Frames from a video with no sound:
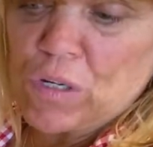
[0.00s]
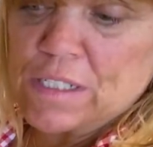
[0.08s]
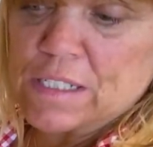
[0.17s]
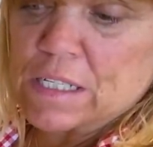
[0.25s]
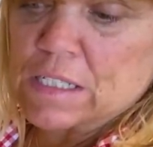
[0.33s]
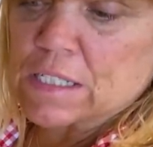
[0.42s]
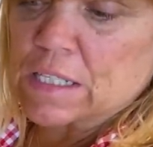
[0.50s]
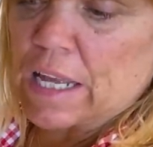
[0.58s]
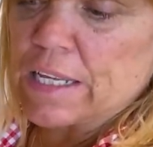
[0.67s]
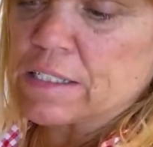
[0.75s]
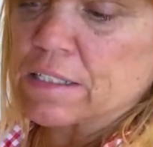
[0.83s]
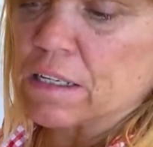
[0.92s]
to six
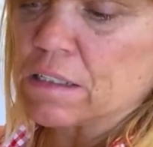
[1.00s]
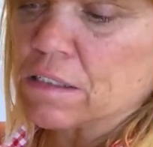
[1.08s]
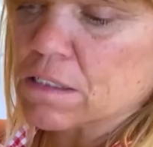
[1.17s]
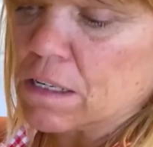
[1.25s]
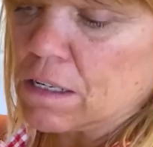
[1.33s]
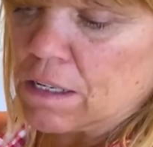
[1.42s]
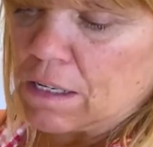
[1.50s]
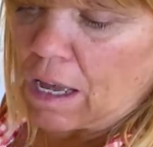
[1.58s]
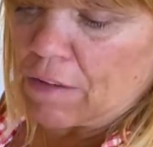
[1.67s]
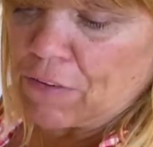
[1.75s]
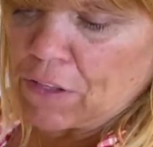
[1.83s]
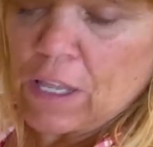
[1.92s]
slices.
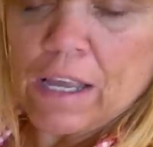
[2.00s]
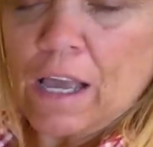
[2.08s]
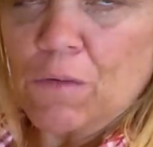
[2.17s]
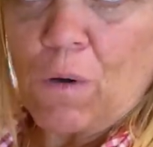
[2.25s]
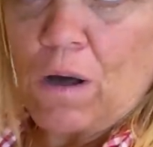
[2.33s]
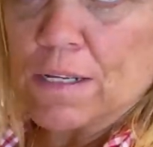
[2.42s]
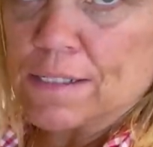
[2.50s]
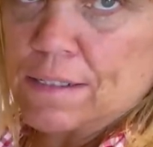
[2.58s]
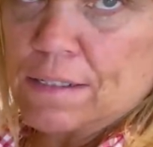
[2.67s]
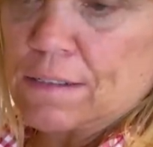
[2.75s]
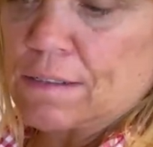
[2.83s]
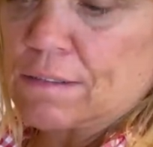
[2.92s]
I feel like I wanted
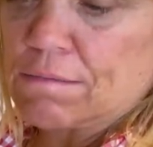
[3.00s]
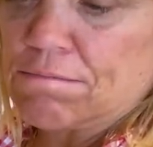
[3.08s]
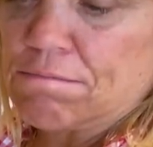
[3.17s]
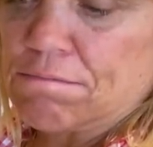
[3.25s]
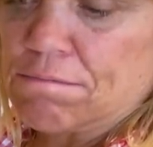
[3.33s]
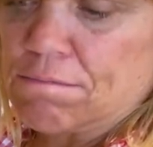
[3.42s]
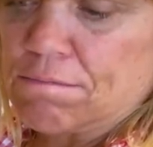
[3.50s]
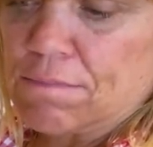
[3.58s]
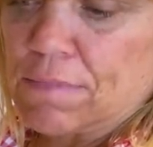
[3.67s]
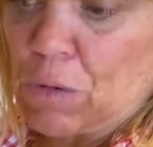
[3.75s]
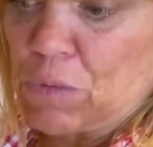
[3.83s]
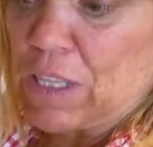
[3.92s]
to,
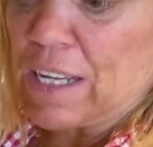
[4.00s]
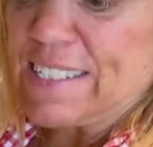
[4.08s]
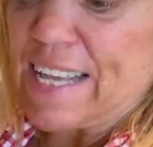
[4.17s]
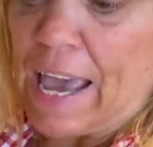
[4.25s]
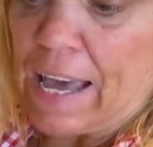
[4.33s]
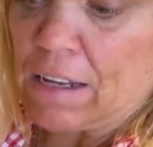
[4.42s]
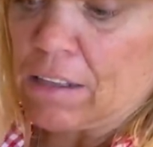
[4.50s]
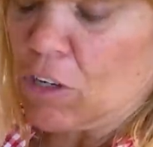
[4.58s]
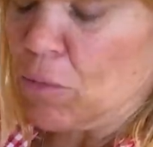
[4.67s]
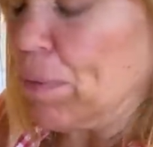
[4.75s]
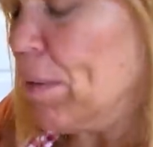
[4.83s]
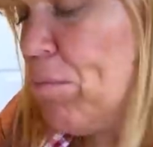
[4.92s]
I would like to add a
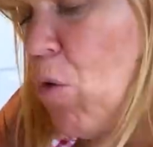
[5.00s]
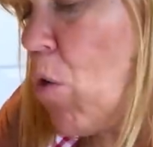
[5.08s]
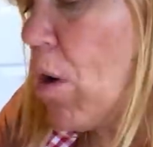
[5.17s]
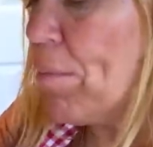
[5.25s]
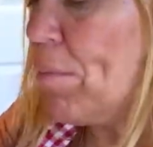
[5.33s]
little bit more,